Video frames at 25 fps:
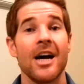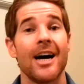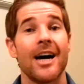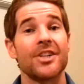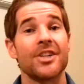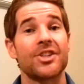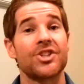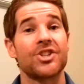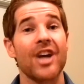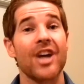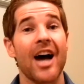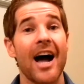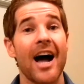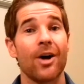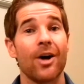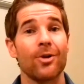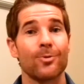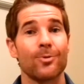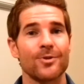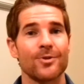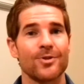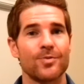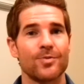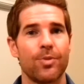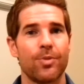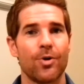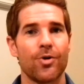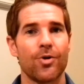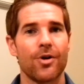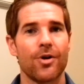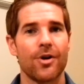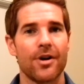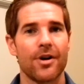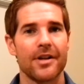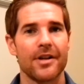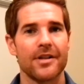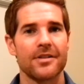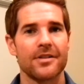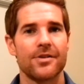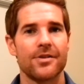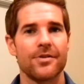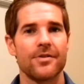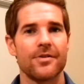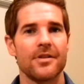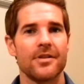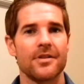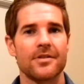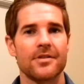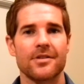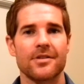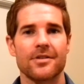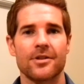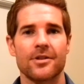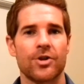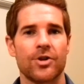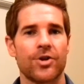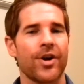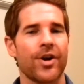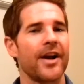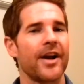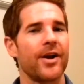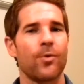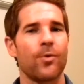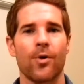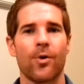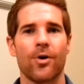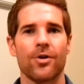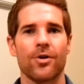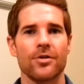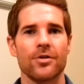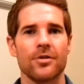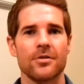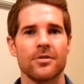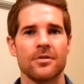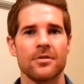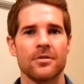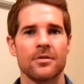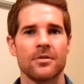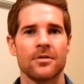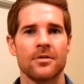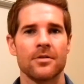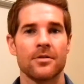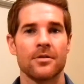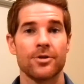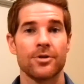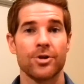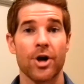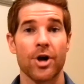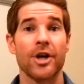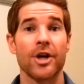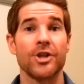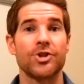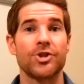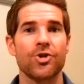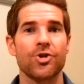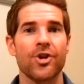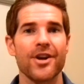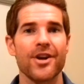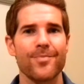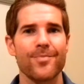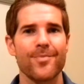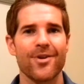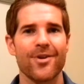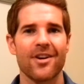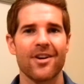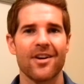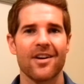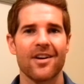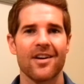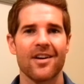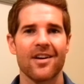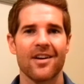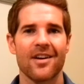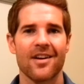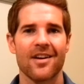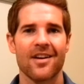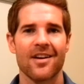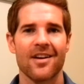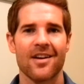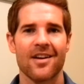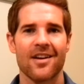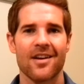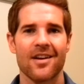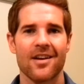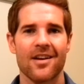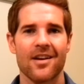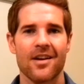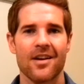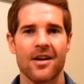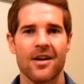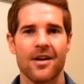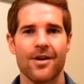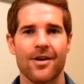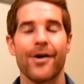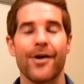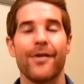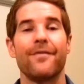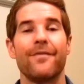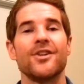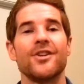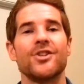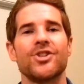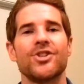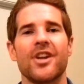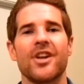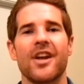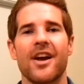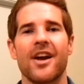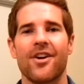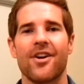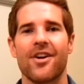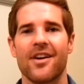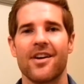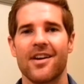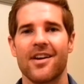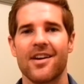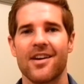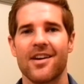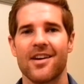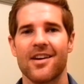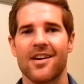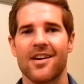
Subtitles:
a child was born into this great world, a dreamer, a visionary.